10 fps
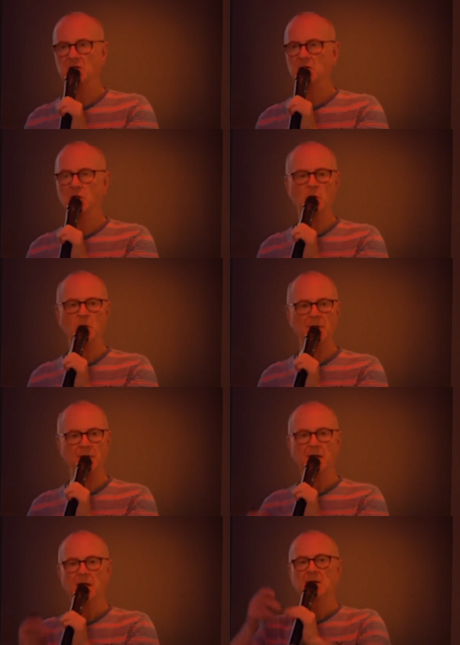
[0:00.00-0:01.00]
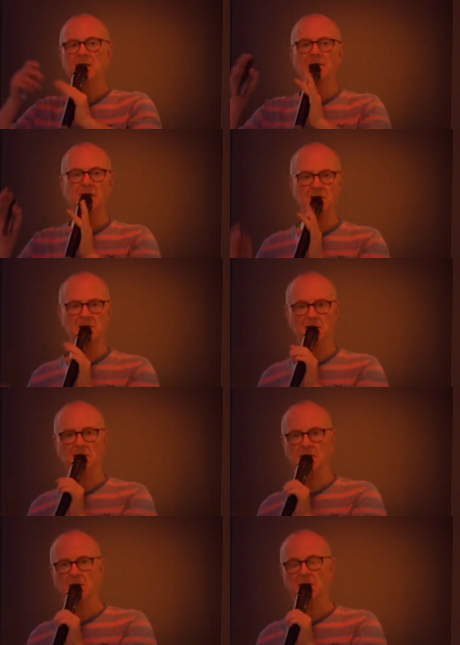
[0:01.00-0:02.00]
to do with divinity.
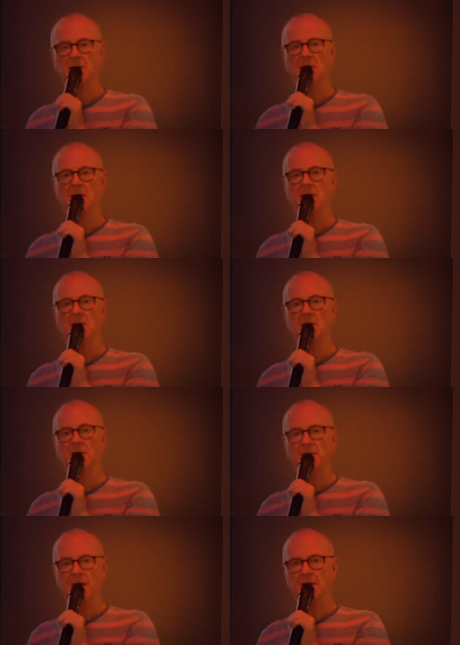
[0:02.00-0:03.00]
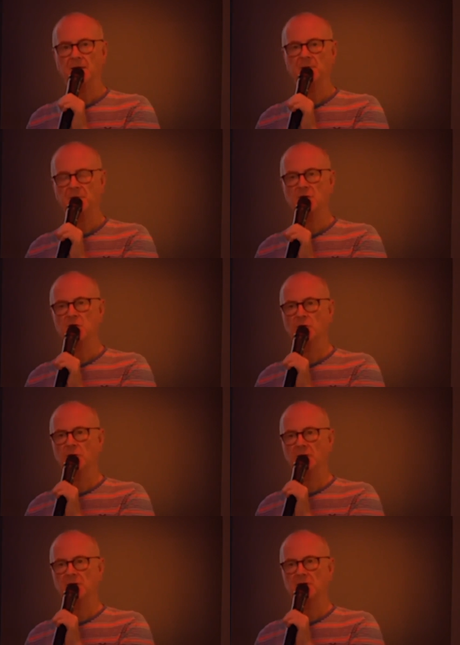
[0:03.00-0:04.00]
In fact, I'm pretty
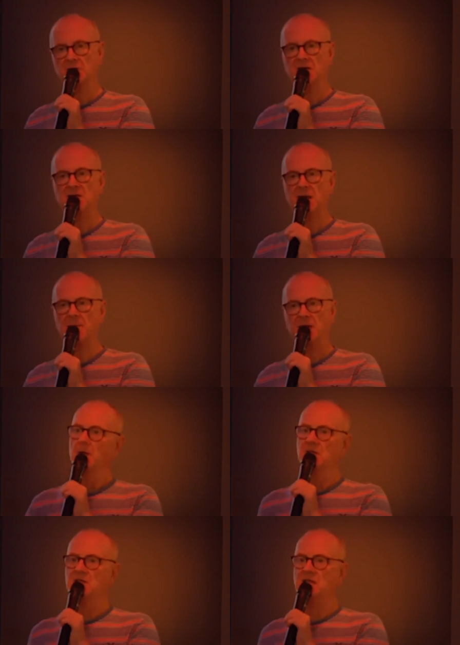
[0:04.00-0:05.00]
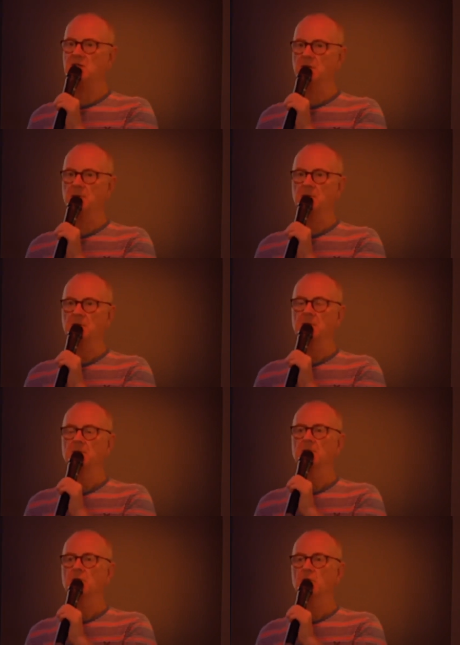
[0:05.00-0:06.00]
sure it is. Systemic. The system
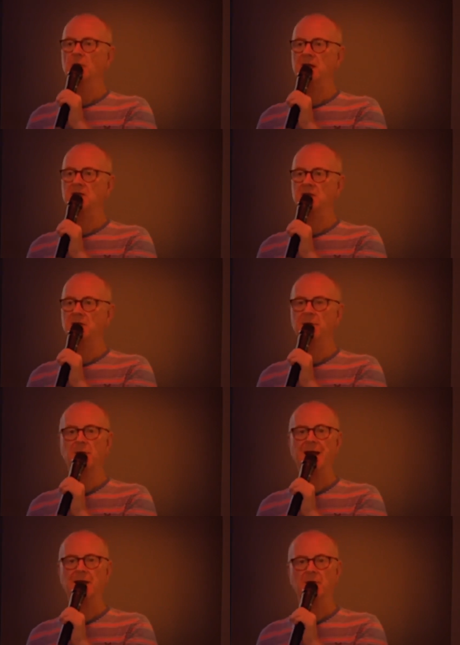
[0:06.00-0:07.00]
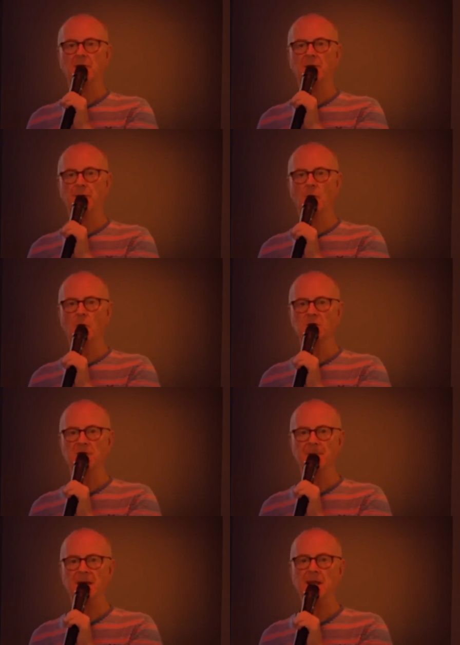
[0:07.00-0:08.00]
created a thread, a thought,
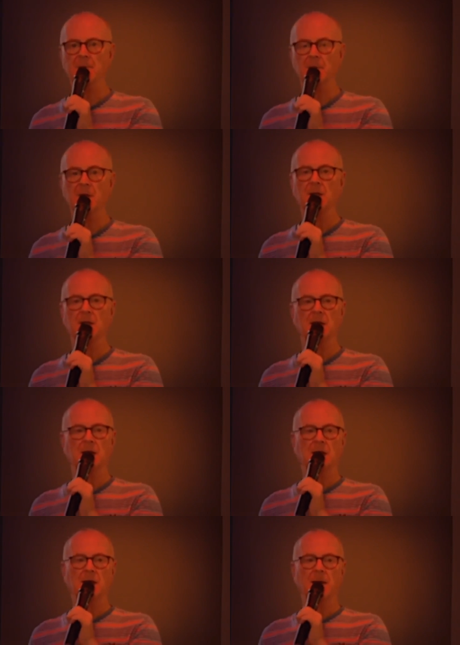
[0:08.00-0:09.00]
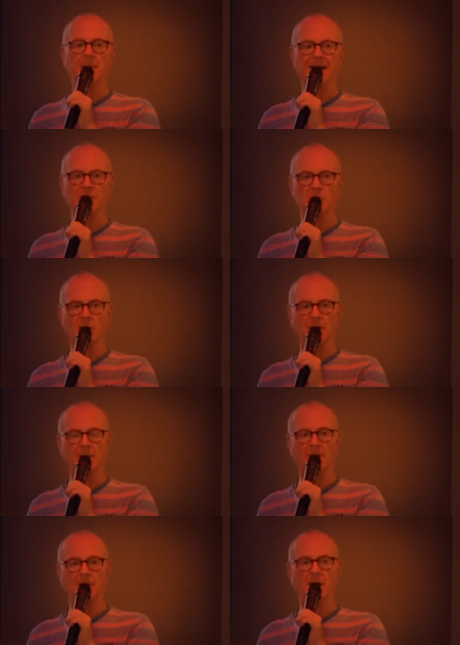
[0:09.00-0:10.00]
a meme, a mantra,
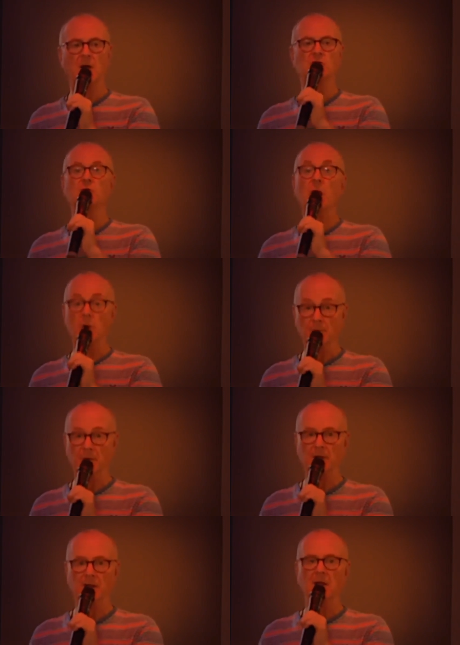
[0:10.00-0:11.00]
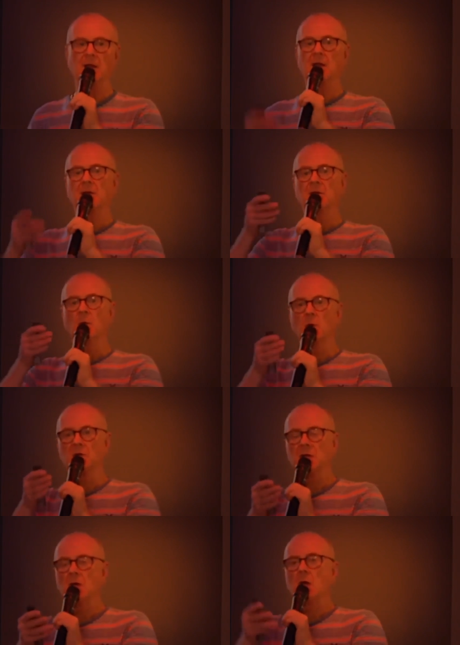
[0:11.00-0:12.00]
a trope that
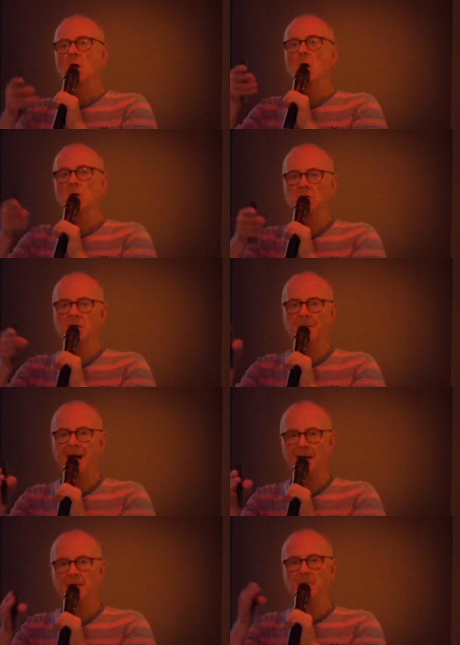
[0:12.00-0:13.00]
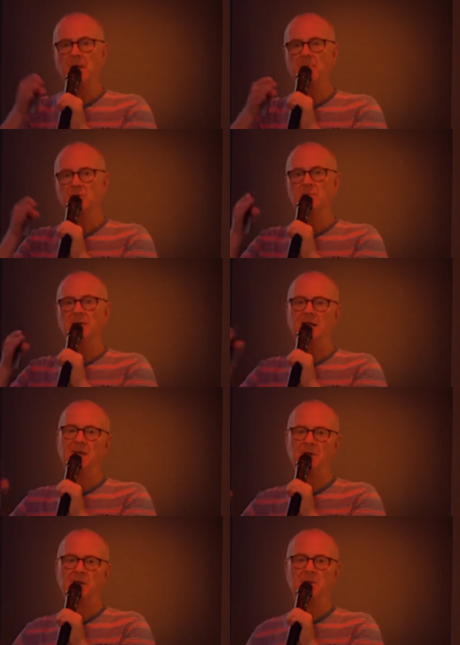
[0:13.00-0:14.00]
would undermine people's
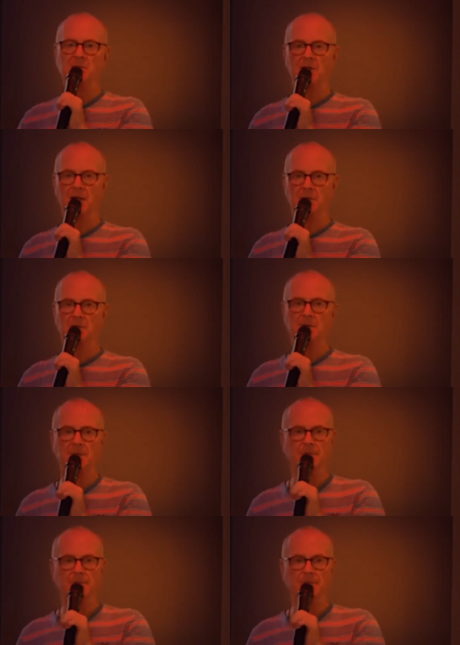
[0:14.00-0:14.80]
belief in themselves.